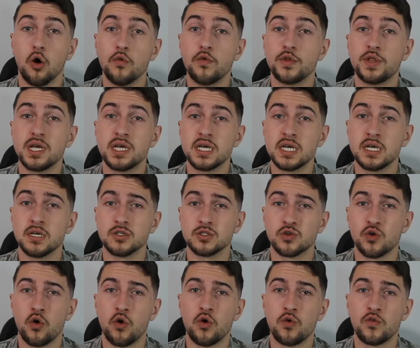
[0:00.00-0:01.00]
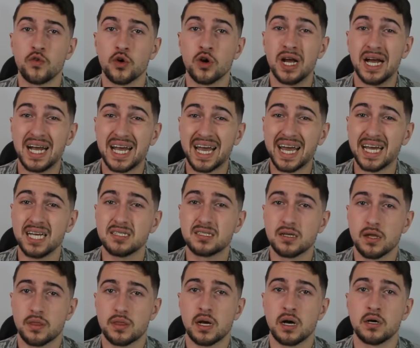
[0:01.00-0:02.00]
Over the years, over
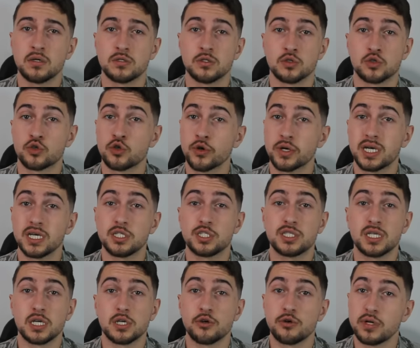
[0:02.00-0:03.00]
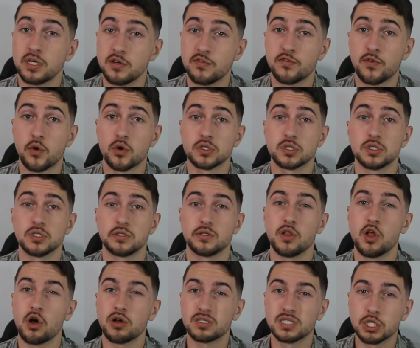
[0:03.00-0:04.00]
8,000 Turkish security forces
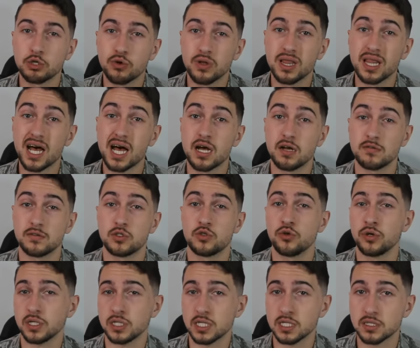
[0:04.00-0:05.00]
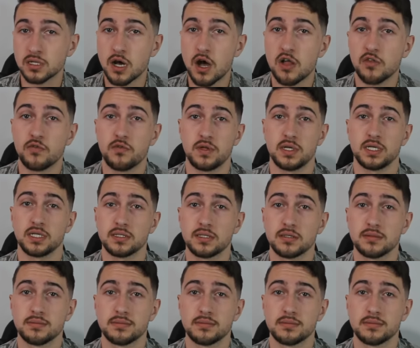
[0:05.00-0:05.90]
lost their lives during this conflict.